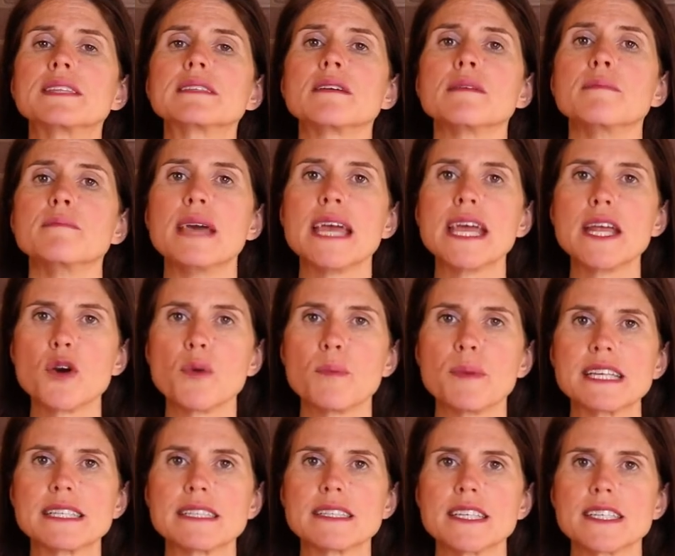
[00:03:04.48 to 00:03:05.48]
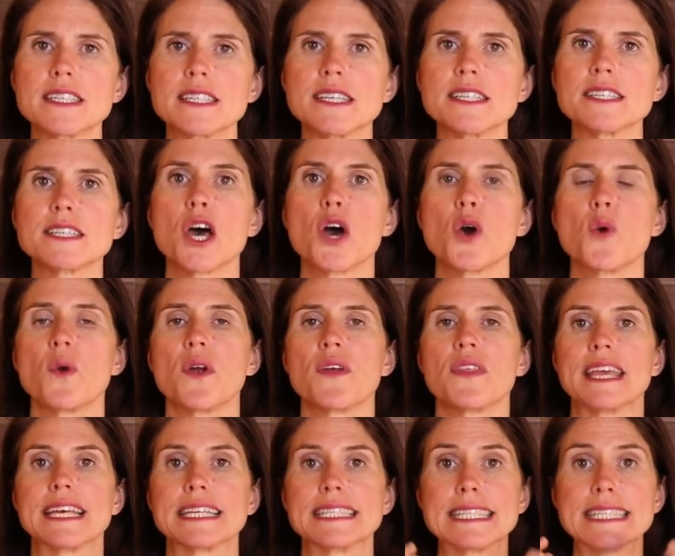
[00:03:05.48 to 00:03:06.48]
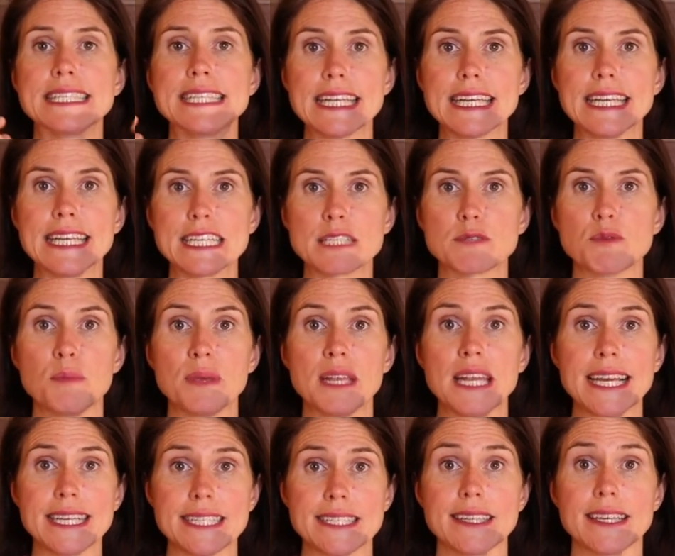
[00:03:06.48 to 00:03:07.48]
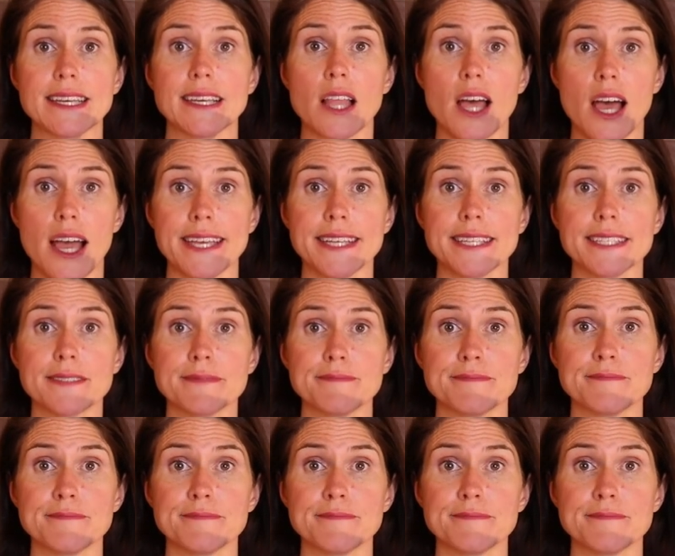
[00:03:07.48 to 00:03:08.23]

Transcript: tomato based dishes where the acidities would be nicely aligned.